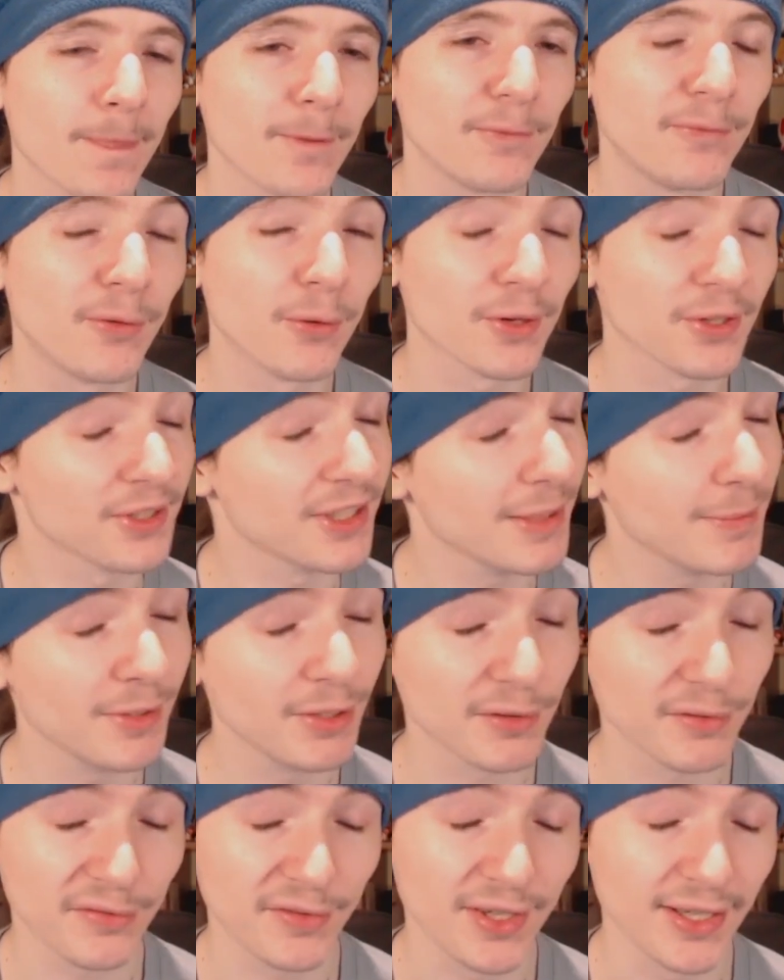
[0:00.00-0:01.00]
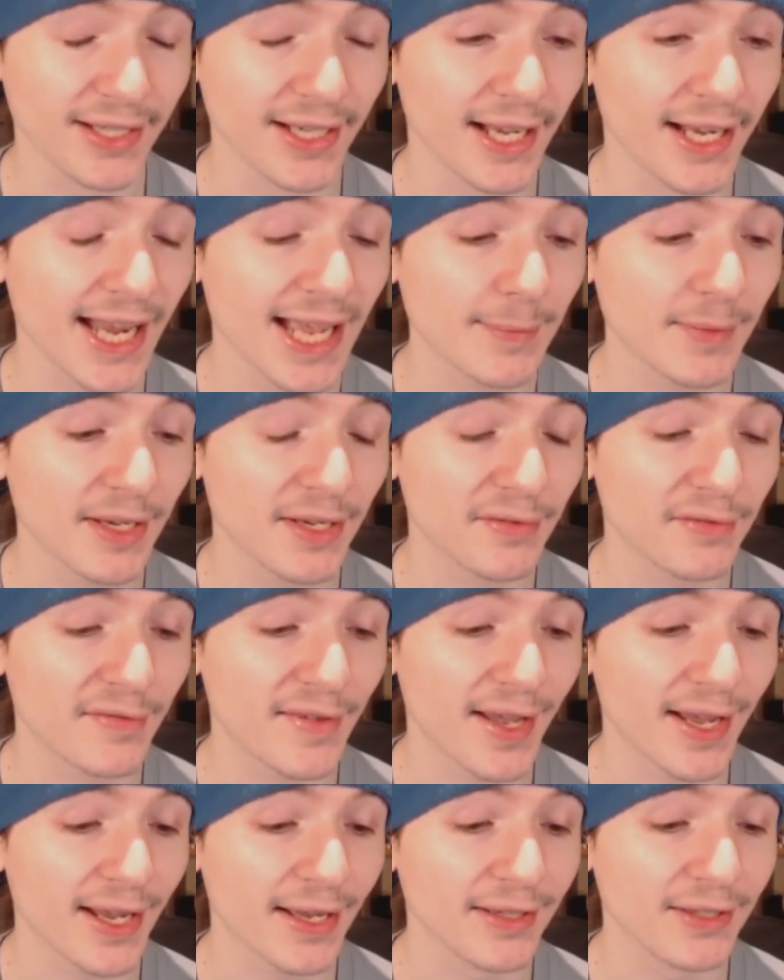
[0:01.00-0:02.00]
for a similar thing, I am a
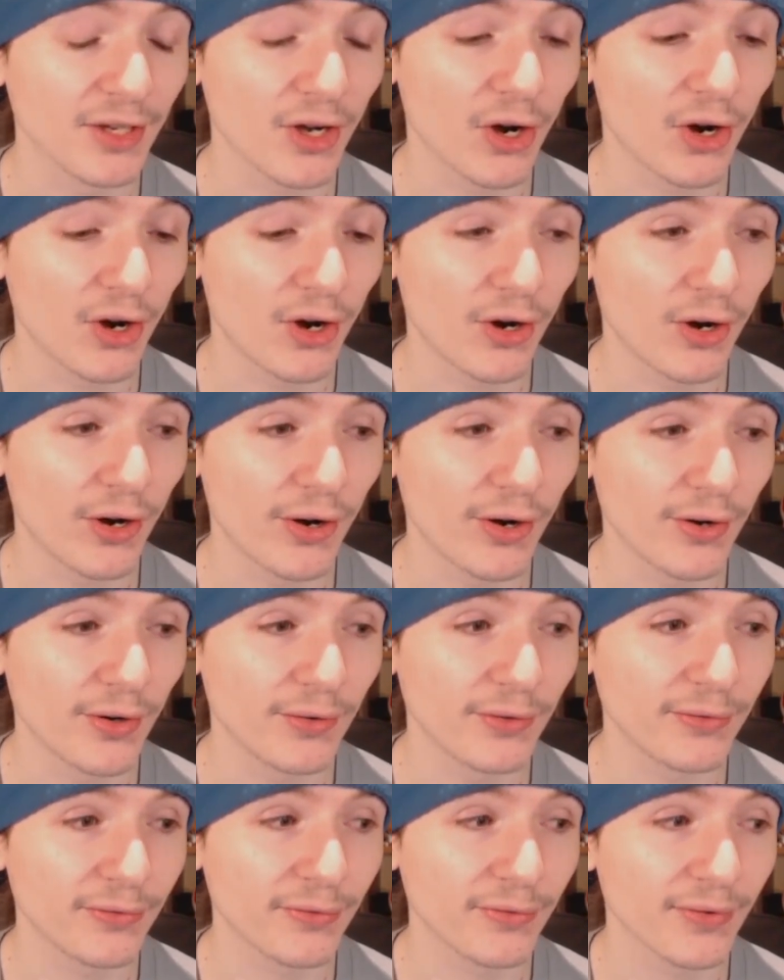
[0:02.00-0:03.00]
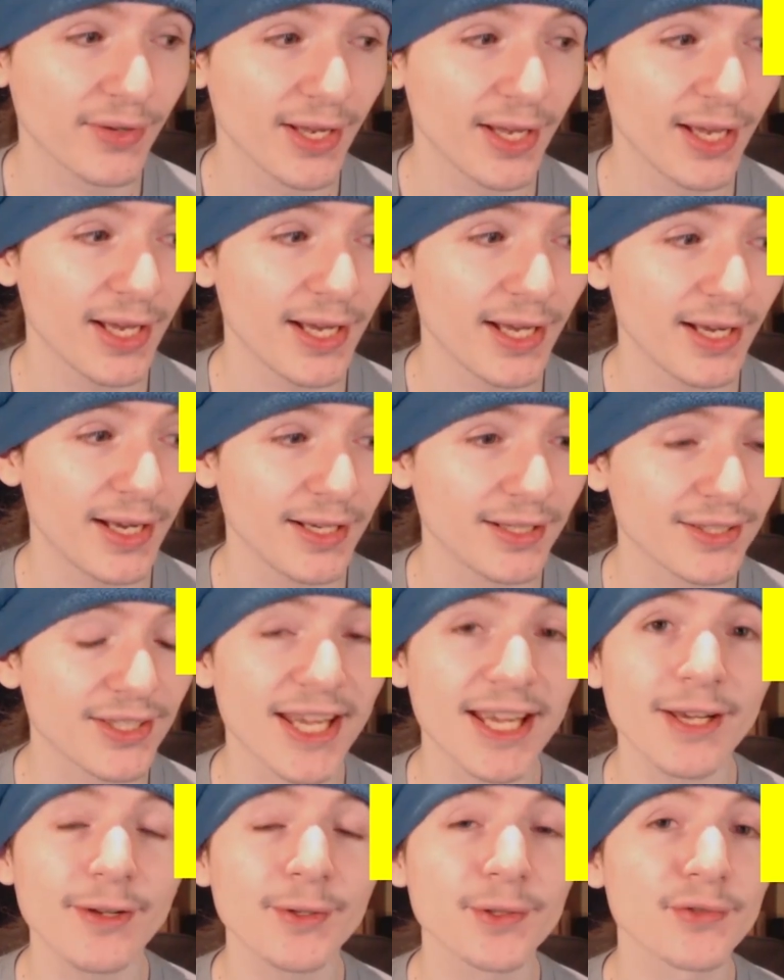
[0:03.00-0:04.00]
fan of
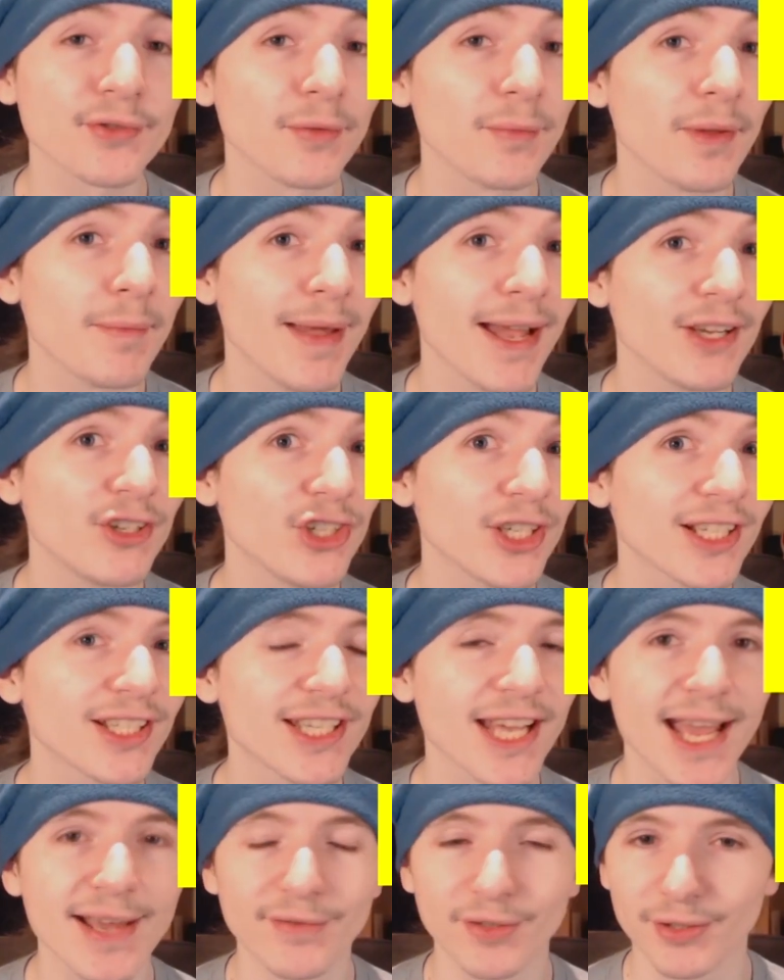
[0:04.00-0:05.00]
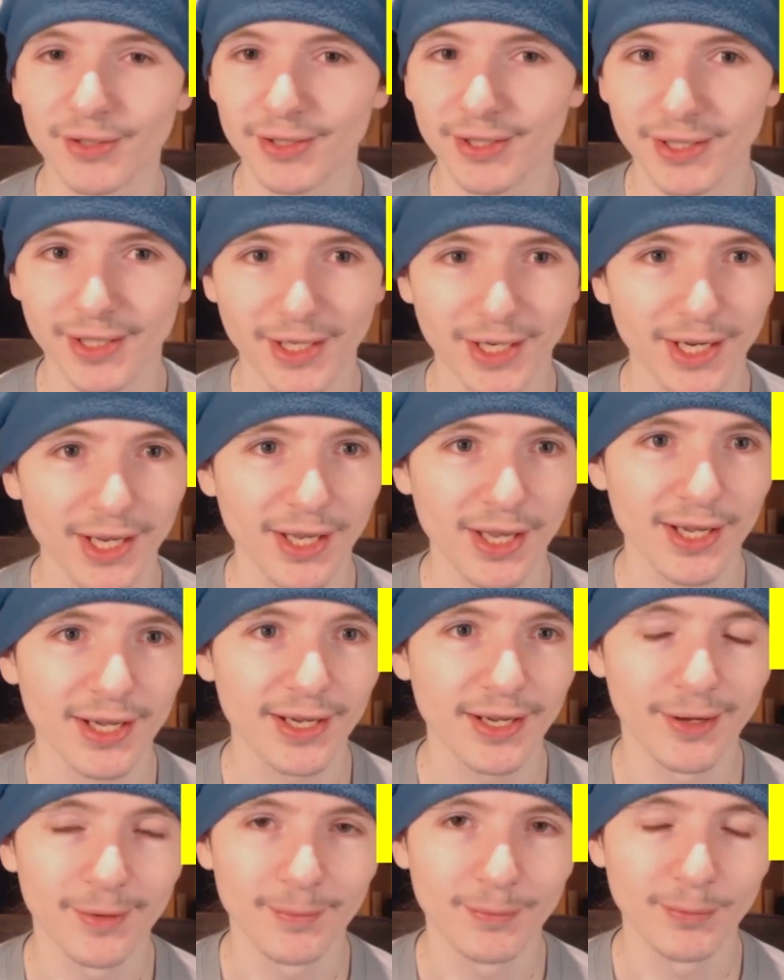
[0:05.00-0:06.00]
Tales from the Magic Tavern,
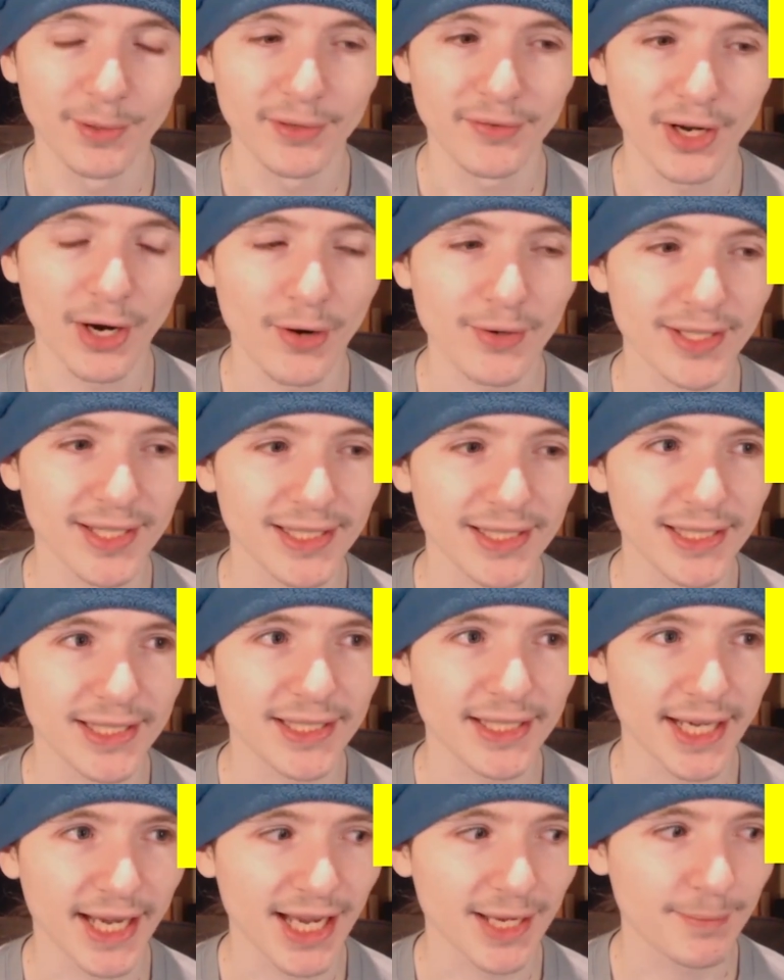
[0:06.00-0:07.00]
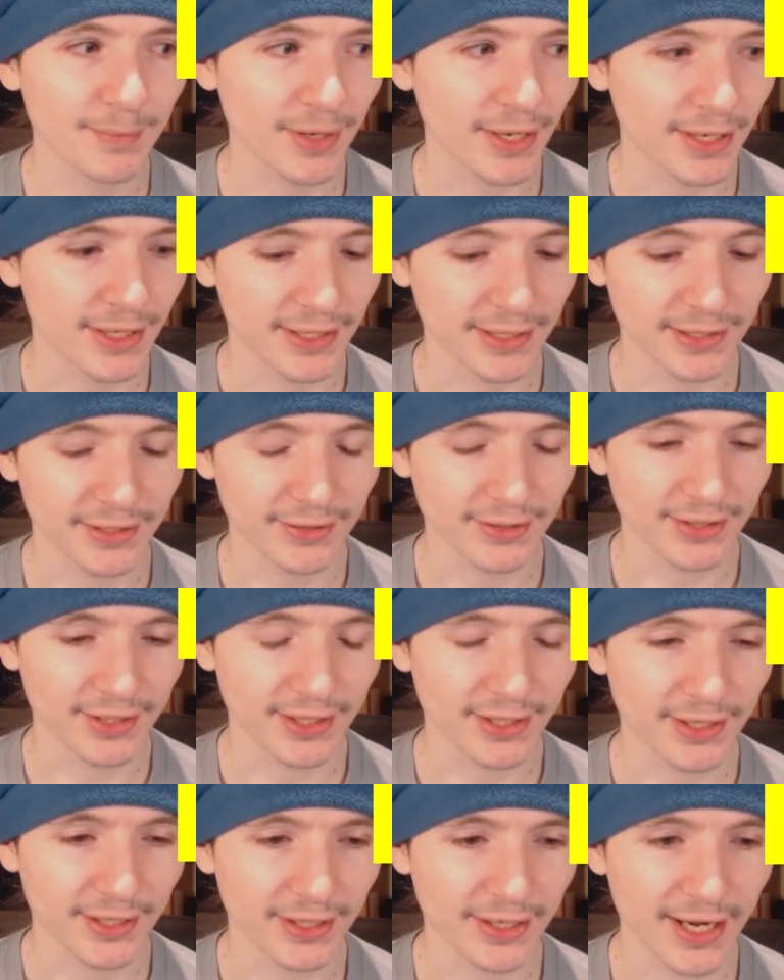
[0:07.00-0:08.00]
with Arnie Niekamp and
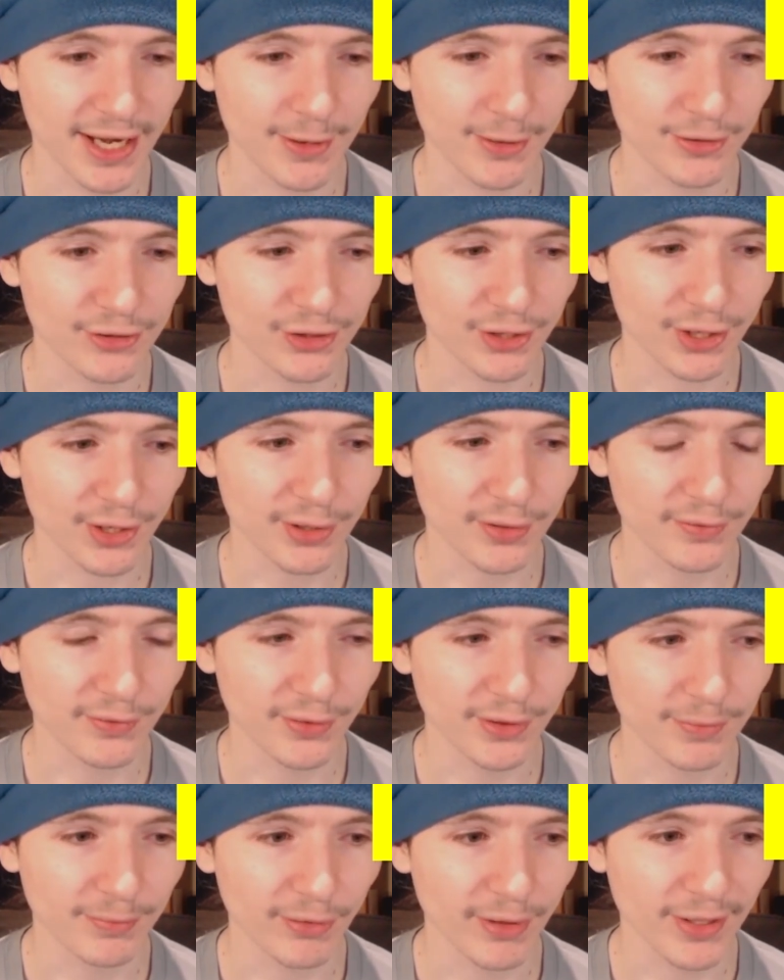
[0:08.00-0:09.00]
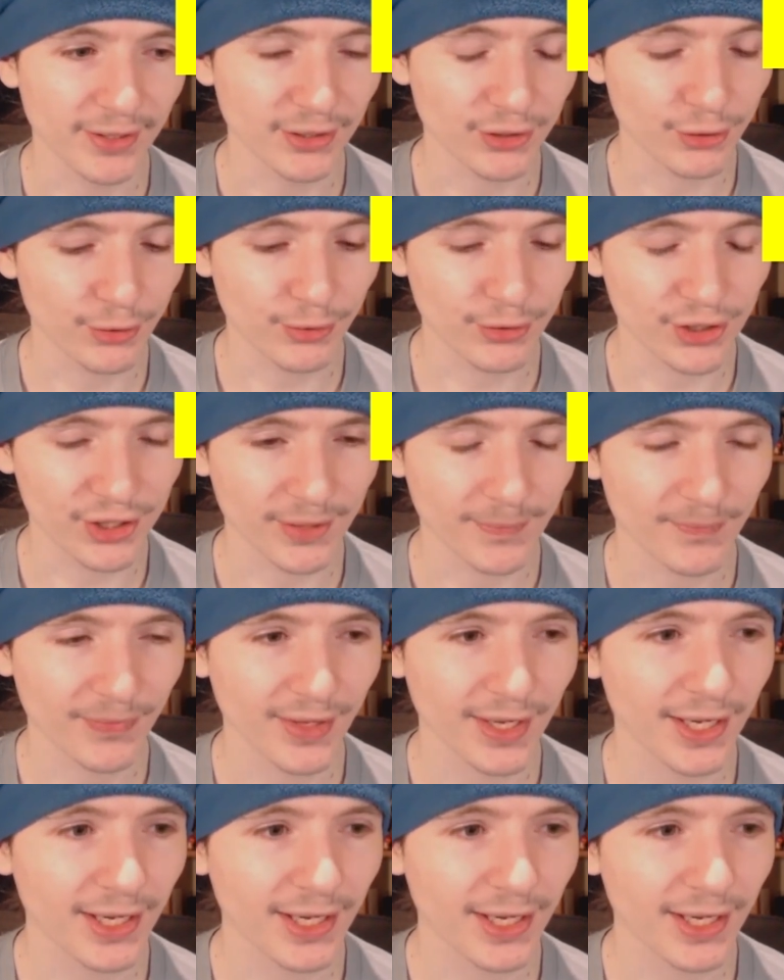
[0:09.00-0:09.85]
Aaron Jakova and Brian DeGiorgi.